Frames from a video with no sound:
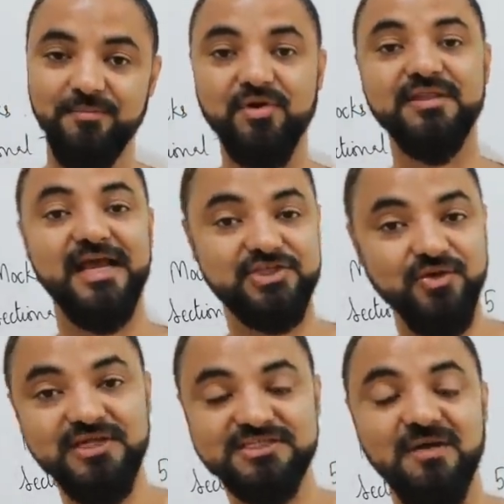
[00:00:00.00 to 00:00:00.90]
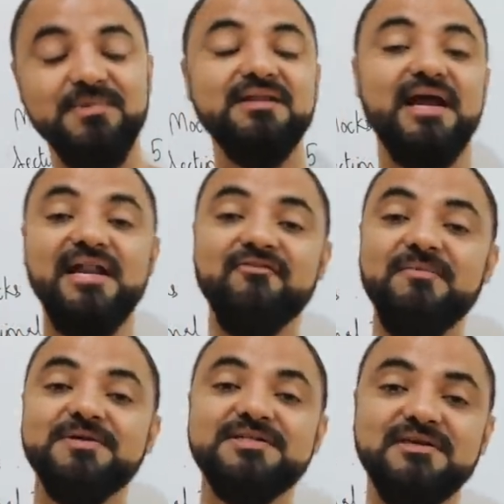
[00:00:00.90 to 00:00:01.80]
Because the actual exam day,
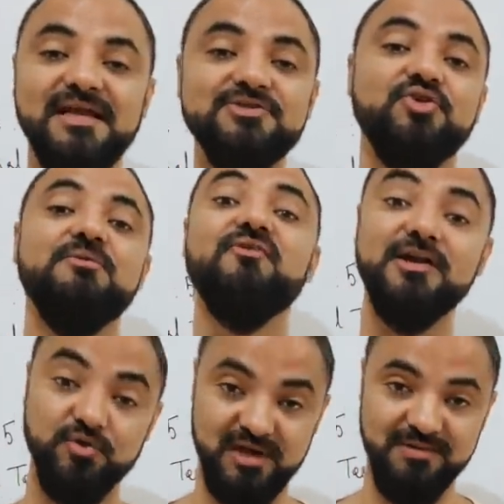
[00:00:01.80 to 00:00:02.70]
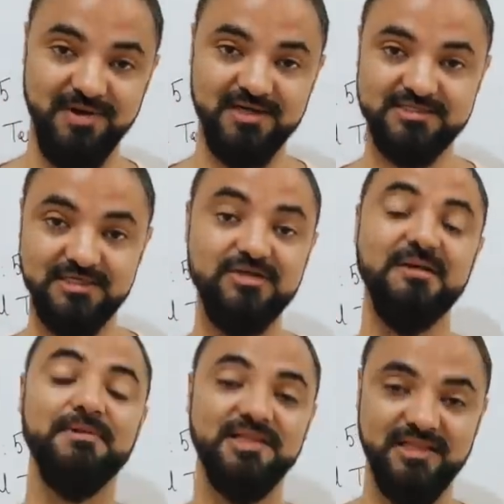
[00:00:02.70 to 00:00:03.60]
95 percentile is going to be 120 marks,
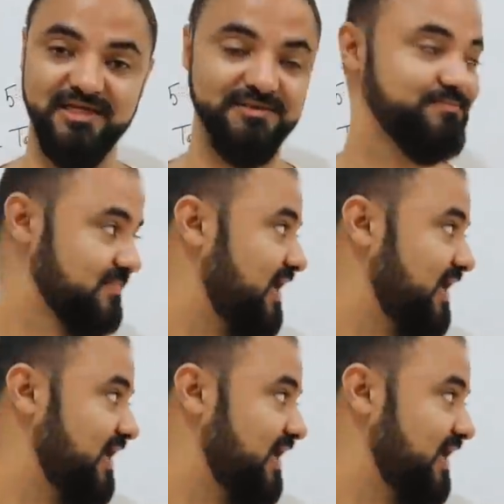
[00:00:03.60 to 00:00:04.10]
double than that.